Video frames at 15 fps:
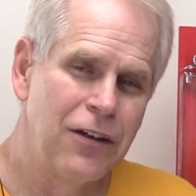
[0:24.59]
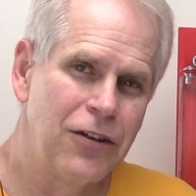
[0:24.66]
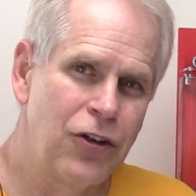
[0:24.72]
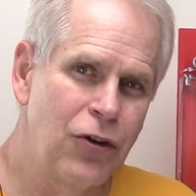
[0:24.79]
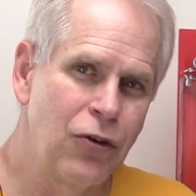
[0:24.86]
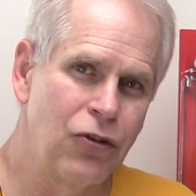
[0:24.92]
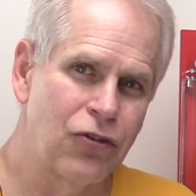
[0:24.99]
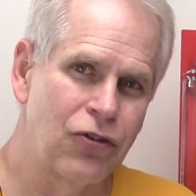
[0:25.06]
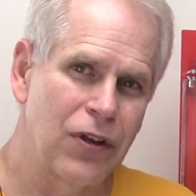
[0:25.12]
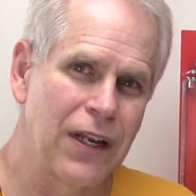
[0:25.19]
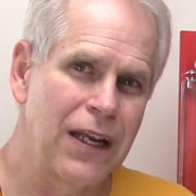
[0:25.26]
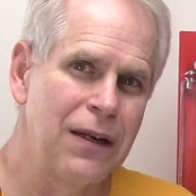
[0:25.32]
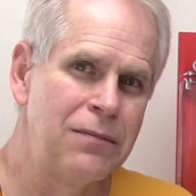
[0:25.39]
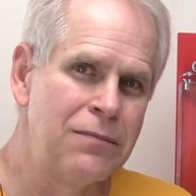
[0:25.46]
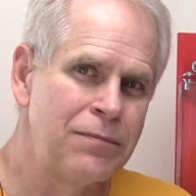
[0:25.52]

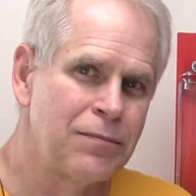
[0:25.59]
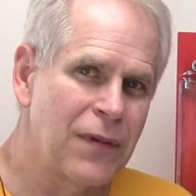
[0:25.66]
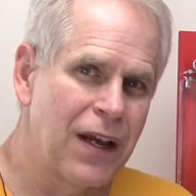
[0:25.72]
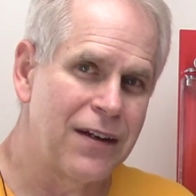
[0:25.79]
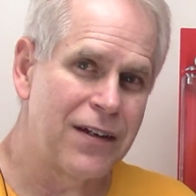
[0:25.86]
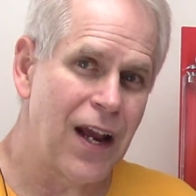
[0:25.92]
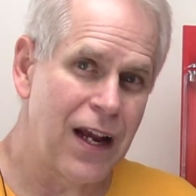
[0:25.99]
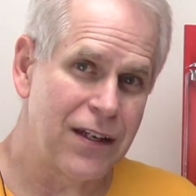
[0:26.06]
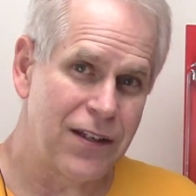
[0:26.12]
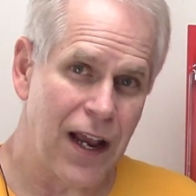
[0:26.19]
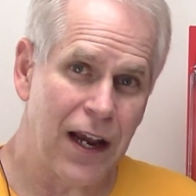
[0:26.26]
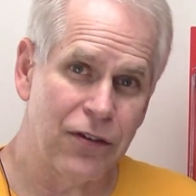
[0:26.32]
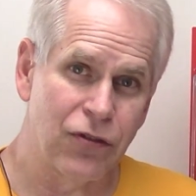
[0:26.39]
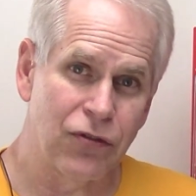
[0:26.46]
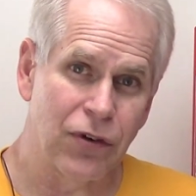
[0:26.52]
Usually it takes
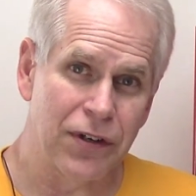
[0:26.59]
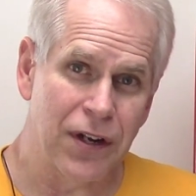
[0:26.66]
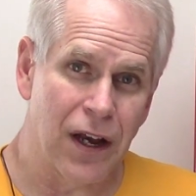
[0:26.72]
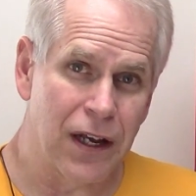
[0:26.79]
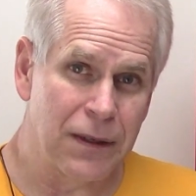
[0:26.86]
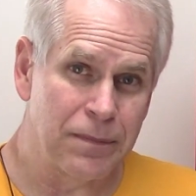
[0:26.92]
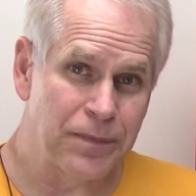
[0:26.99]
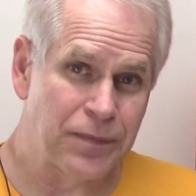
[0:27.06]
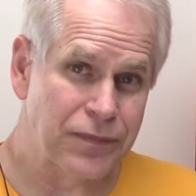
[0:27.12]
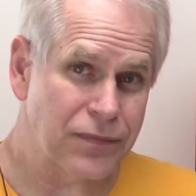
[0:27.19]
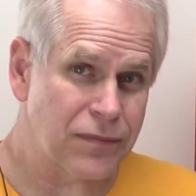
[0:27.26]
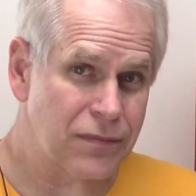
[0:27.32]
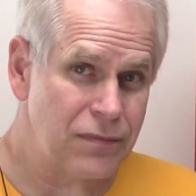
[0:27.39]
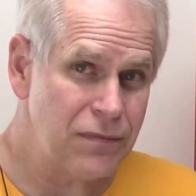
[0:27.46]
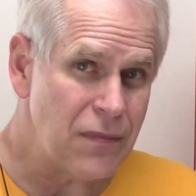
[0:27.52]
extra time,
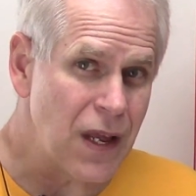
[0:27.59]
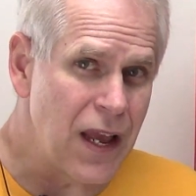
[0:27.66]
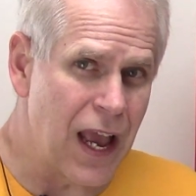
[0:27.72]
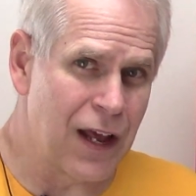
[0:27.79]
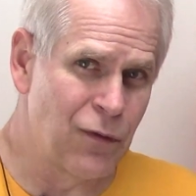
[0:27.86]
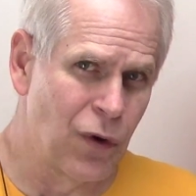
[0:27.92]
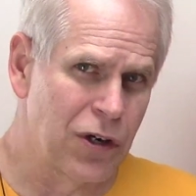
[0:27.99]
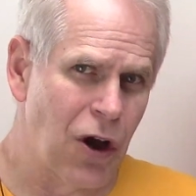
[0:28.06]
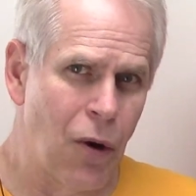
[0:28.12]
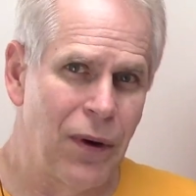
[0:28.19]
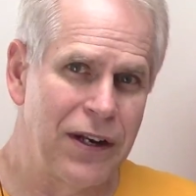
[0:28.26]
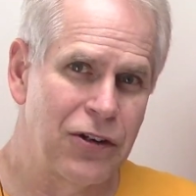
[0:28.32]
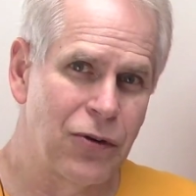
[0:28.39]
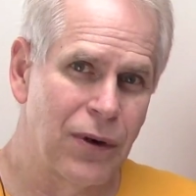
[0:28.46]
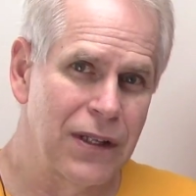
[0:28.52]
and we'll go
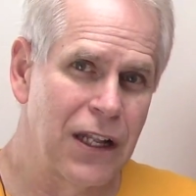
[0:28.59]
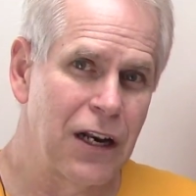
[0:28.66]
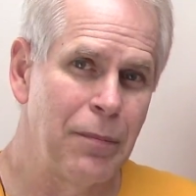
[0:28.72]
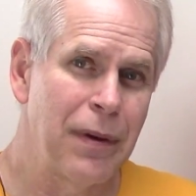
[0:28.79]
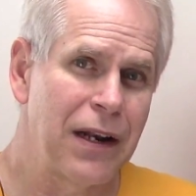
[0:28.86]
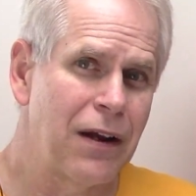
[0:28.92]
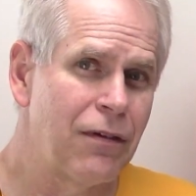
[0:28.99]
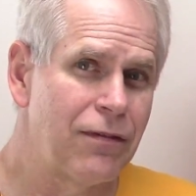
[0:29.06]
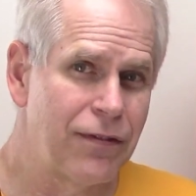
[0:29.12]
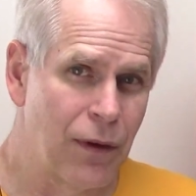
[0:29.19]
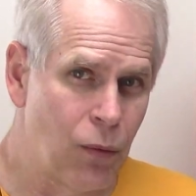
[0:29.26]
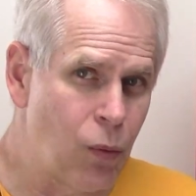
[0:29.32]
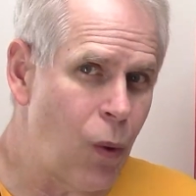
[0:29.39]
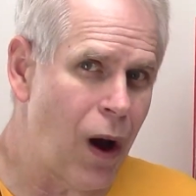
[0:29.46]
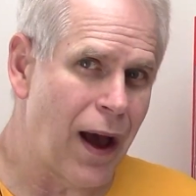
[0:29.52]
into a little bit of
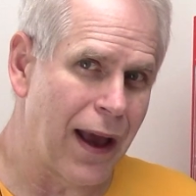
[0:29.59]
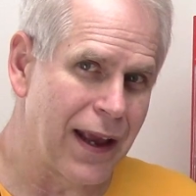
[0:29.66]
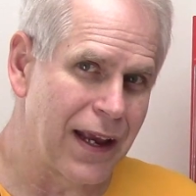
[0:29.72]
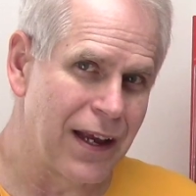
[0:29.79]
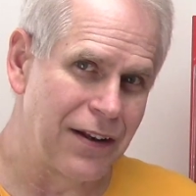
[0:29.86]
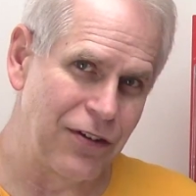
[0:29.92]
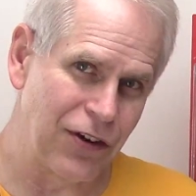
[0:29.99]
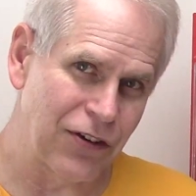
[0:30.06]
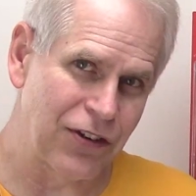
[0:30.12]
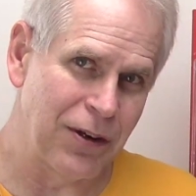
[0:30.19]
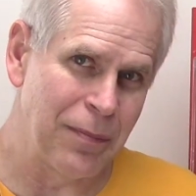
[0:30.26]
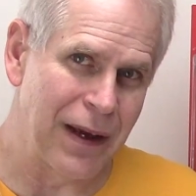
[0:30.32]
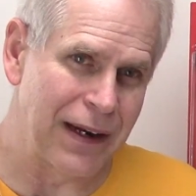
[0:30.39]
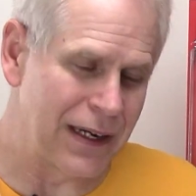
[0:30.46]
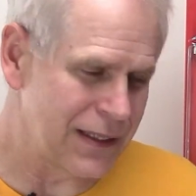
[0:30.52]
the why in just a
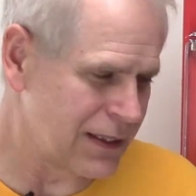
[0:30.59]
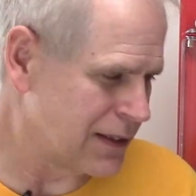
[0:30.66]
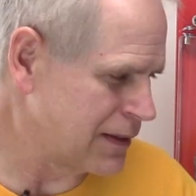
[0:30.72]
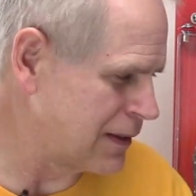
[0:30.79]
minute.